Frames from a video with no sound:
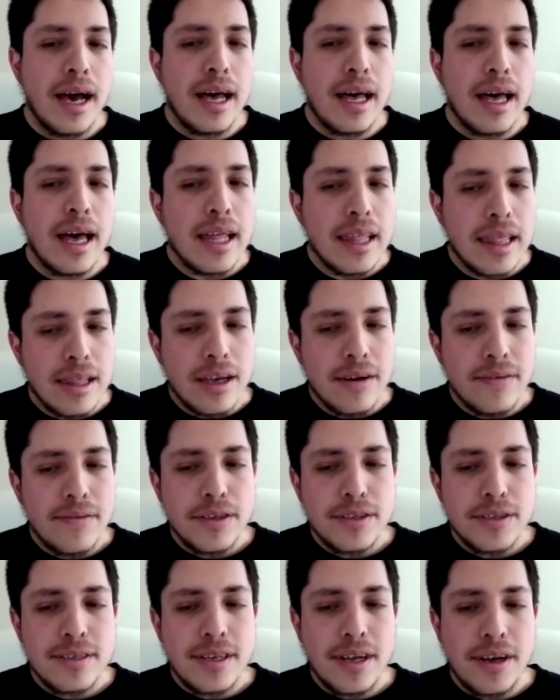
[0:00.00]
I love
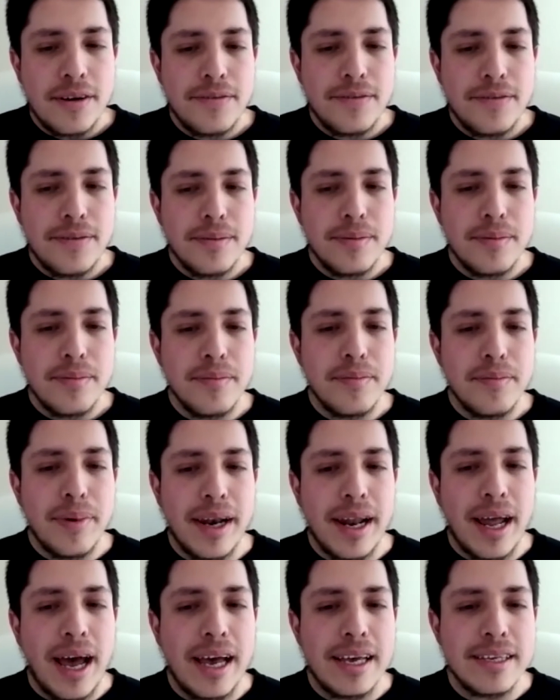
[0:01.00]
his stuff,
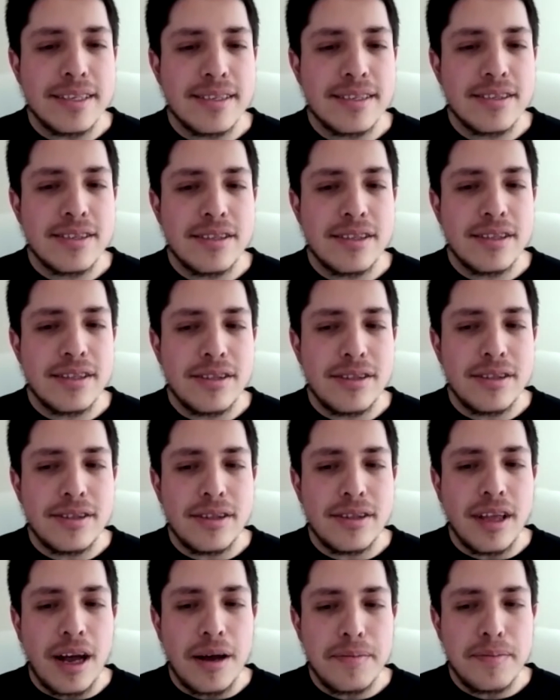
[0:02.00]
but I
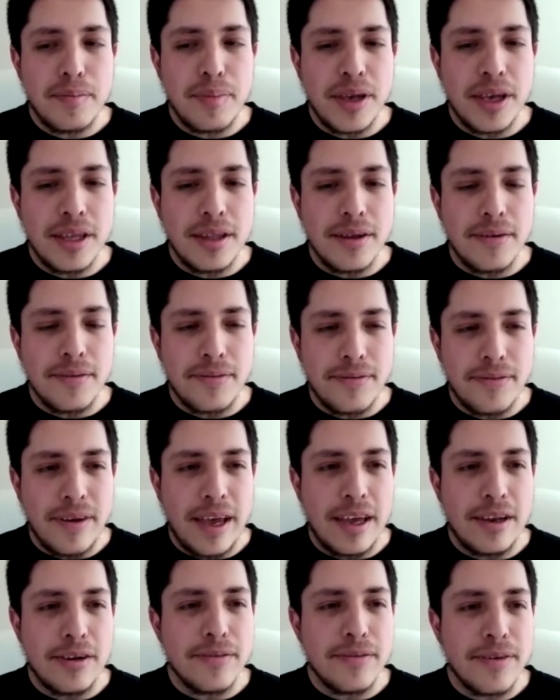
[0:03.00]
stopped being a
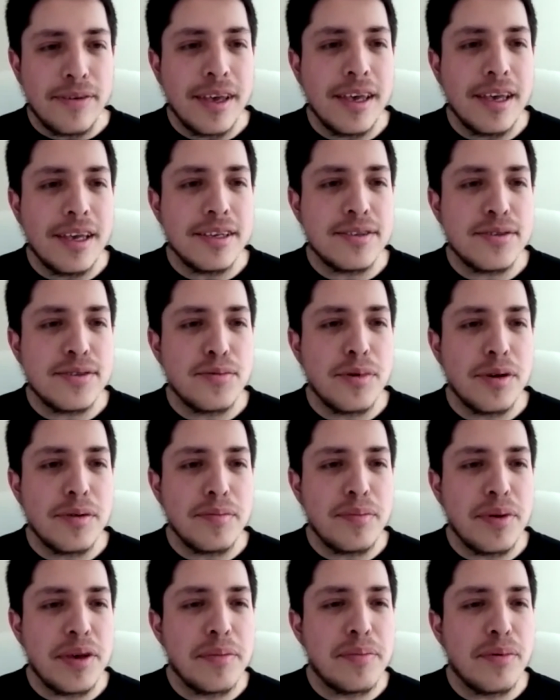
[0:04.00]
fan of his when
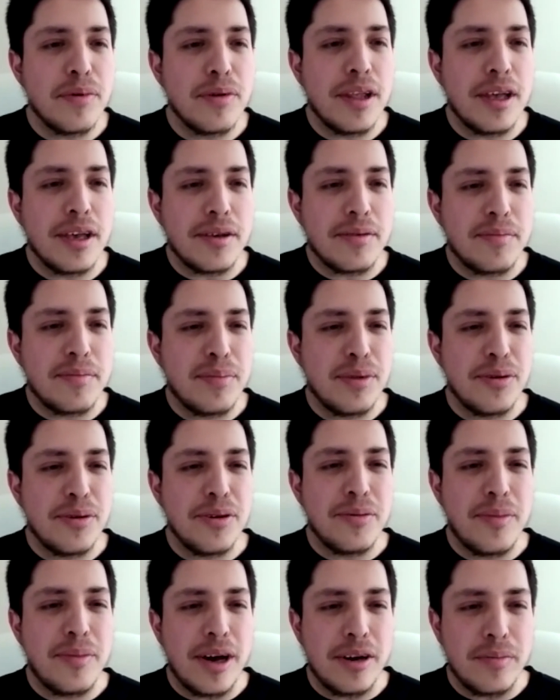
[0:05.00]
people like blew
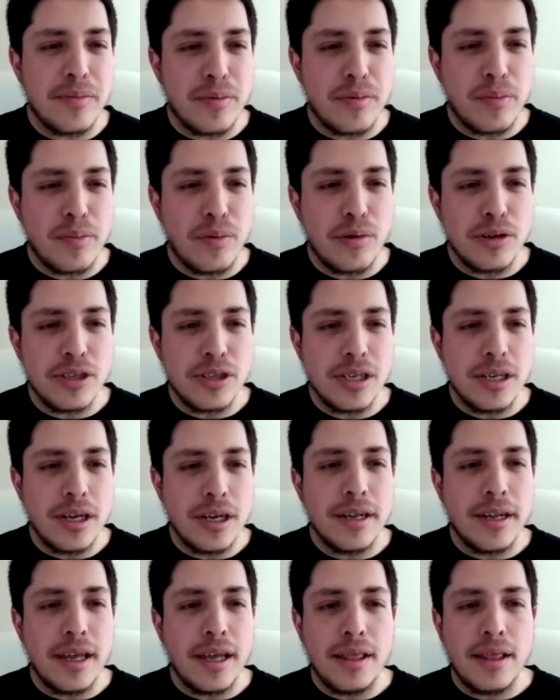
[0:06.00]
him out of proportion. And
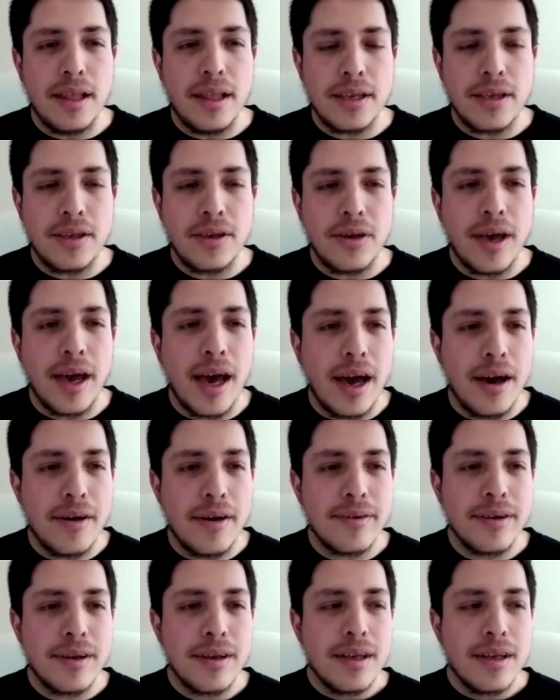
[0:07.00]
then like you have
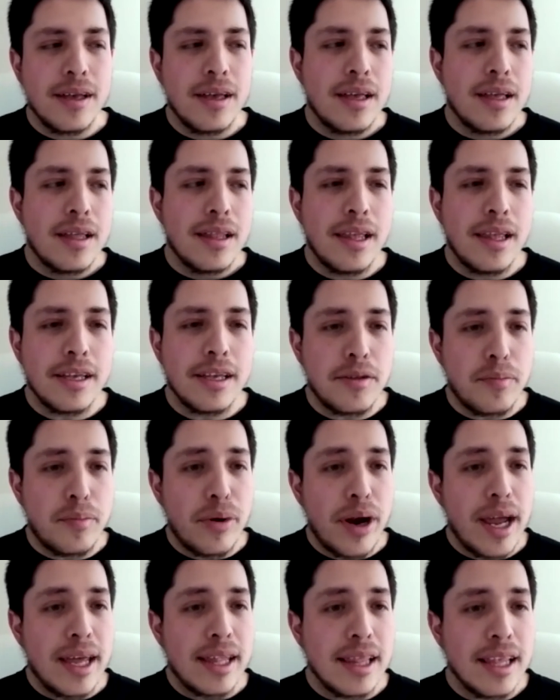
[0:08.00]
like the
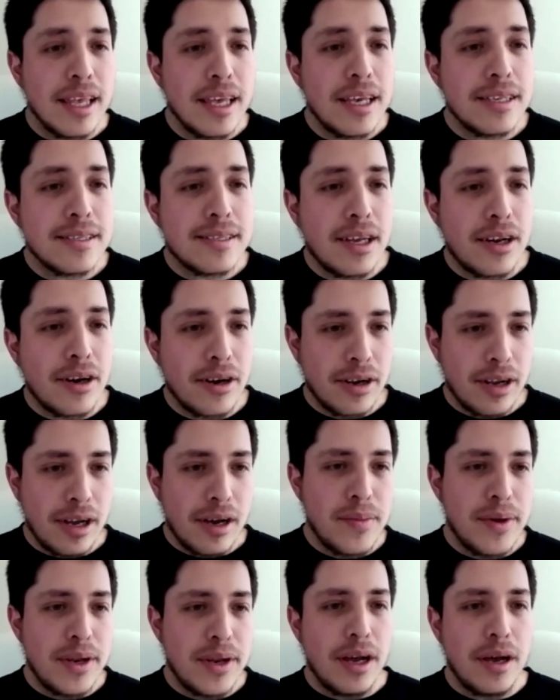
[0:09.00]
Brad Lees that are
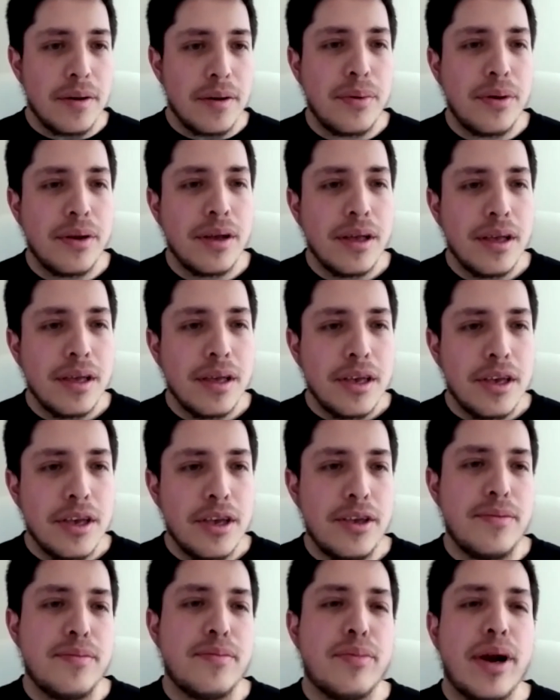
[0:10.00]
coming up,
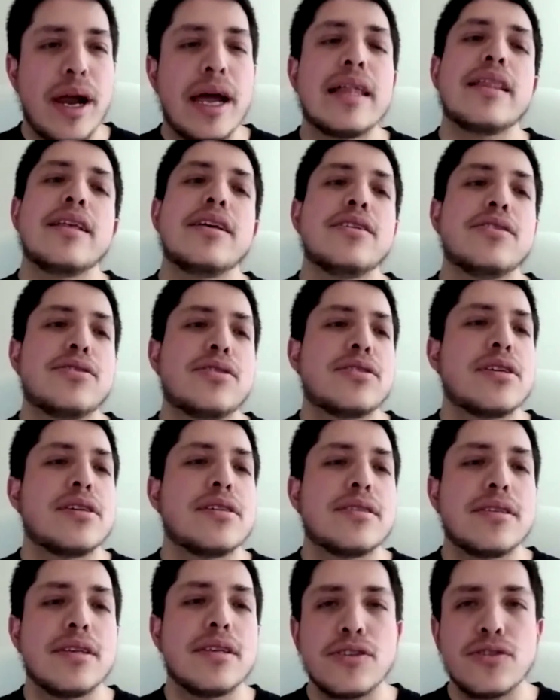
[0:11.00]
and Brad Lee's
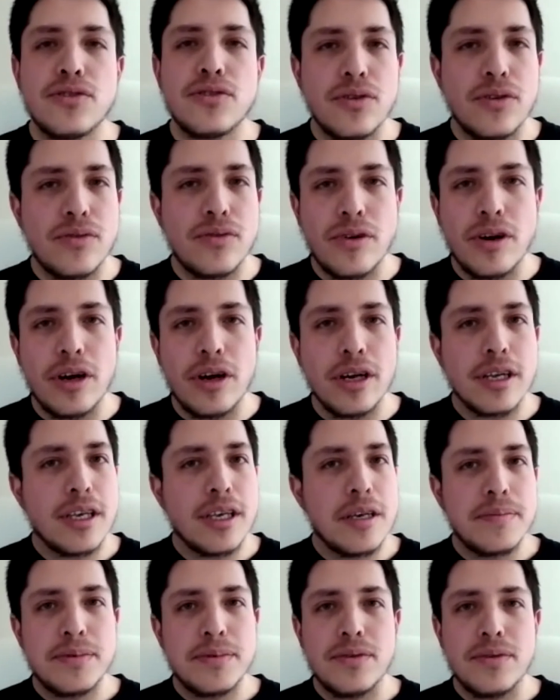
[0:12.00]
just like so raw and
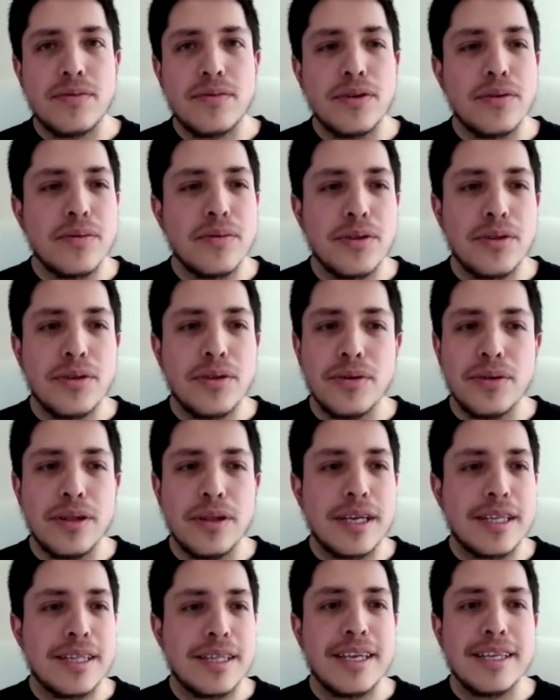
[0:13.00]
keeps it real with you
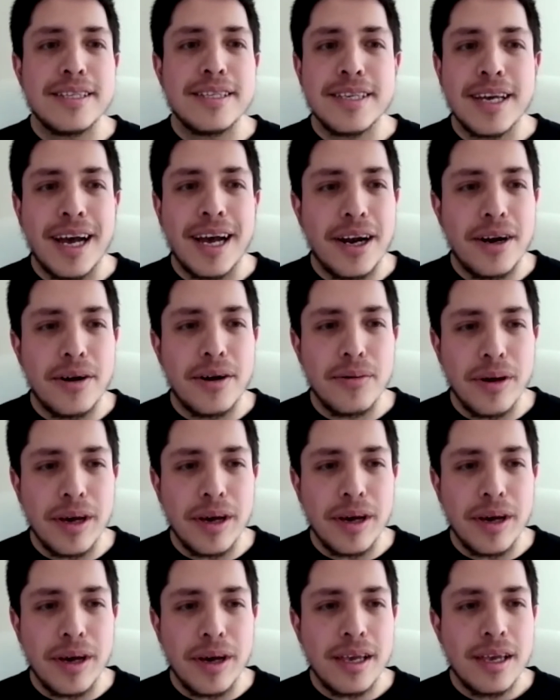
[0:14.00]
like the entire
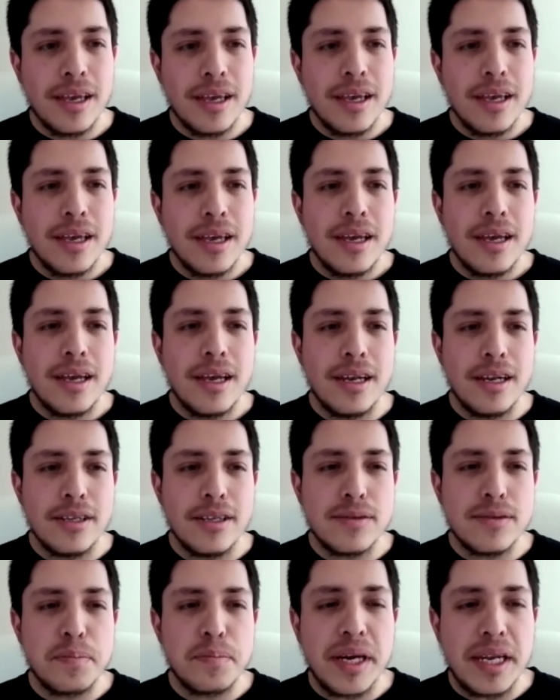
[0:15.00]
way. And it's